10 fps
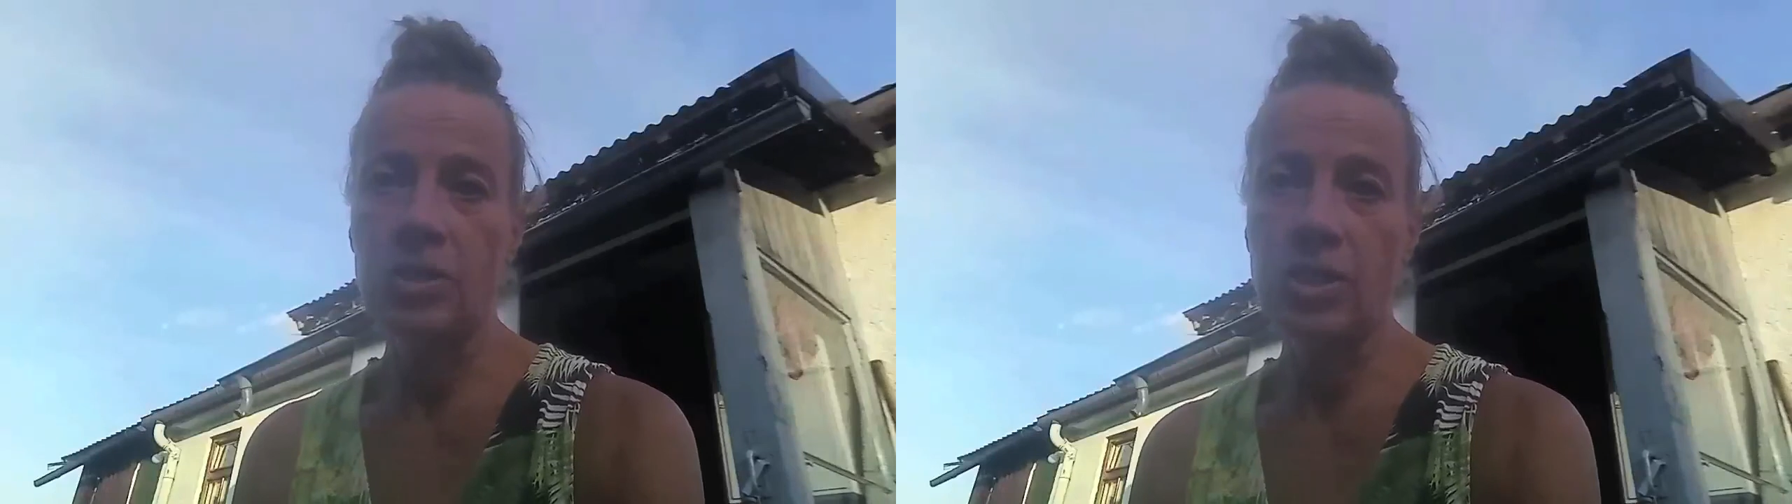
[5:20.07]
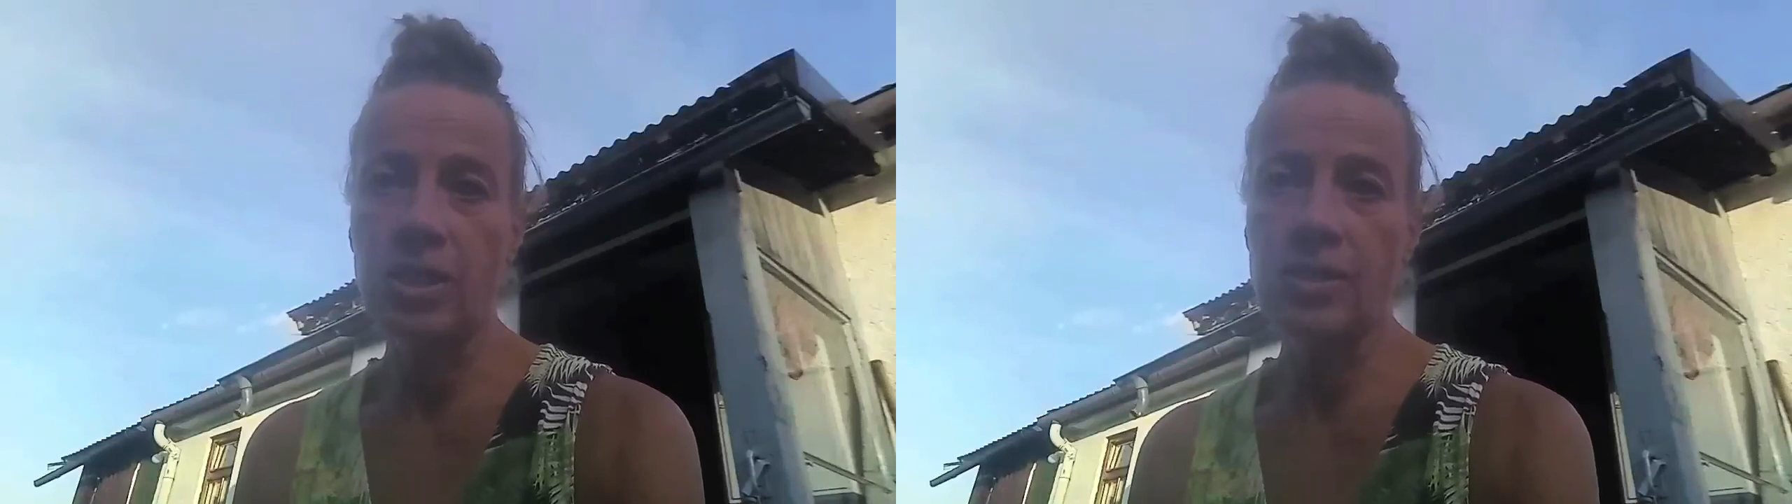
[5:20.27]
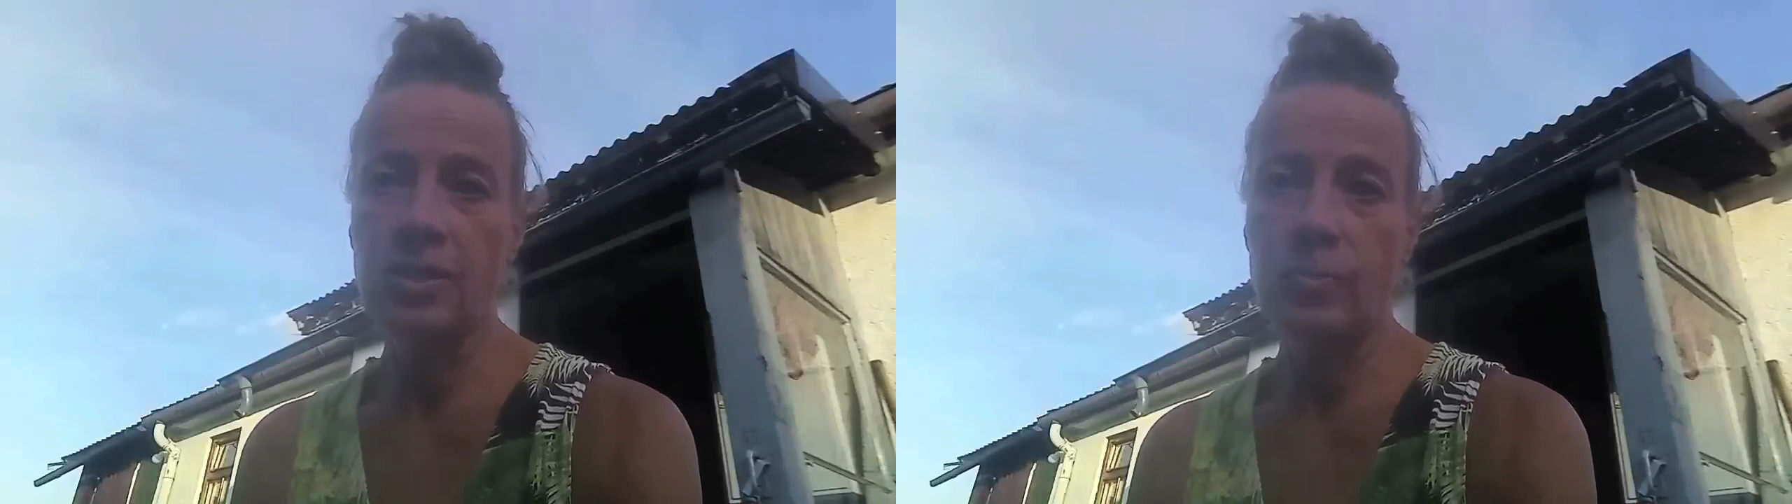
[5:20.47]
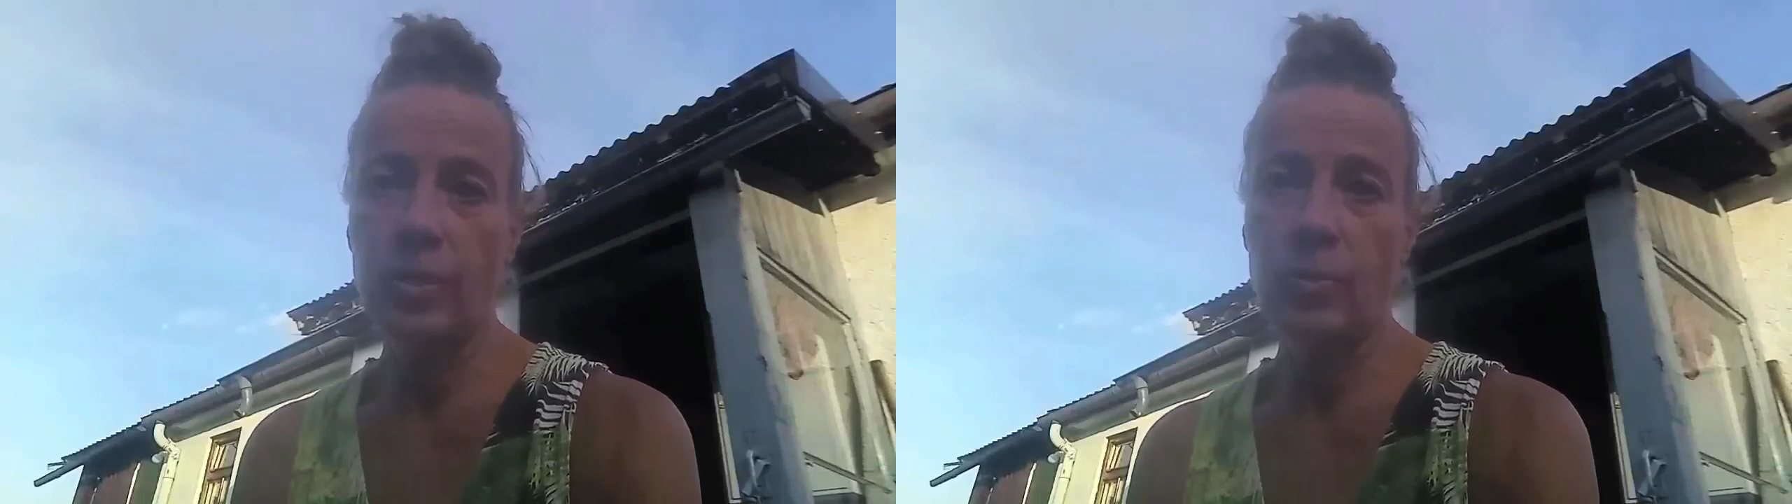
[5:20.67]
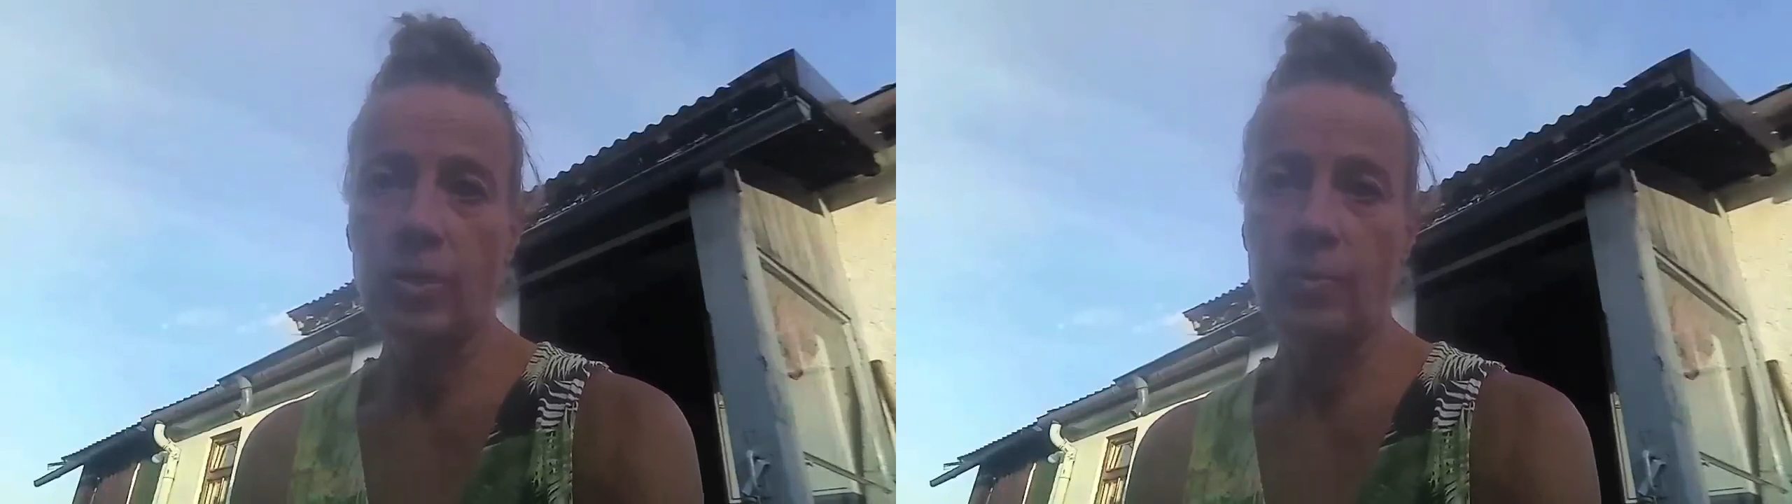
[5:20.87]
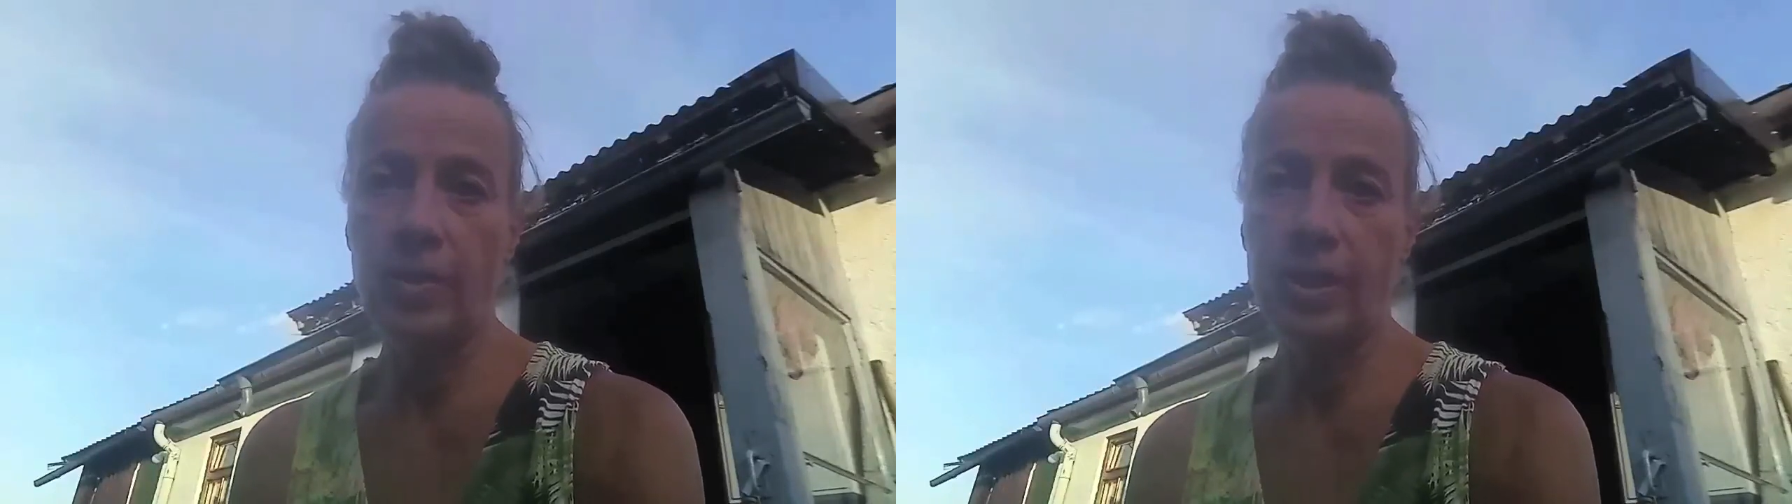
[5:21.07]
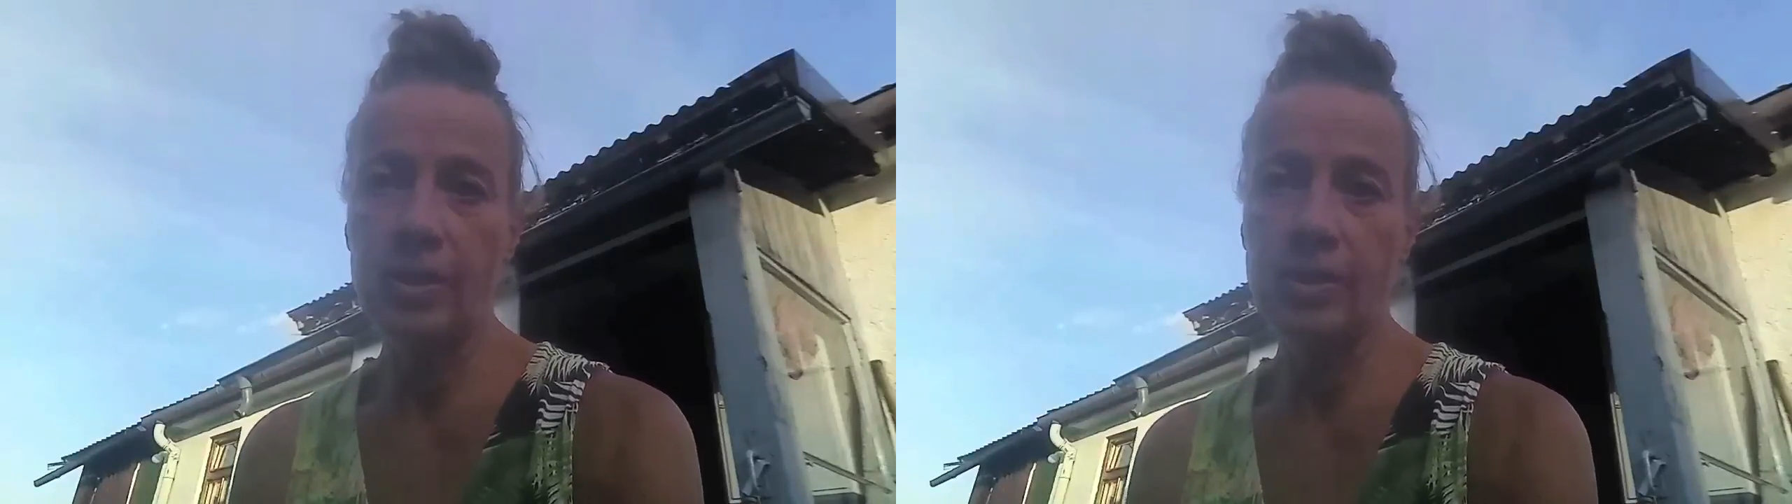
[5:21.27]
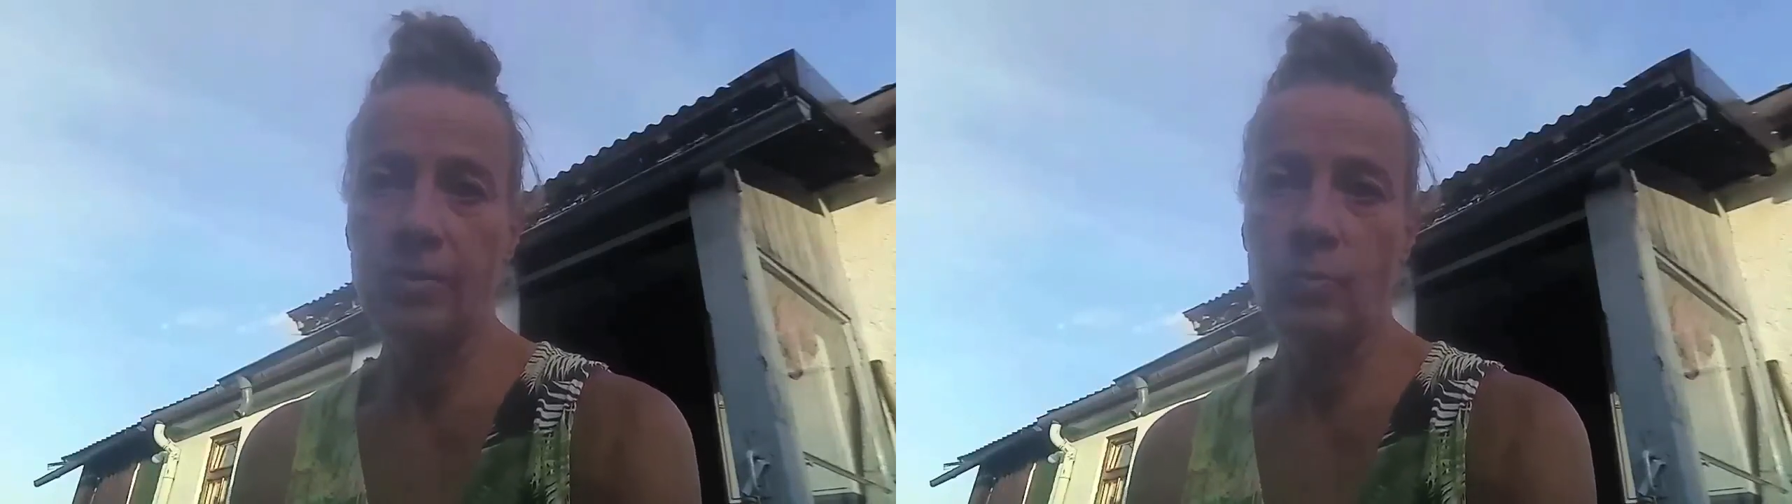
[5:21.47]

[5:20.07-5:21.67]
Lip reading: just in my workplace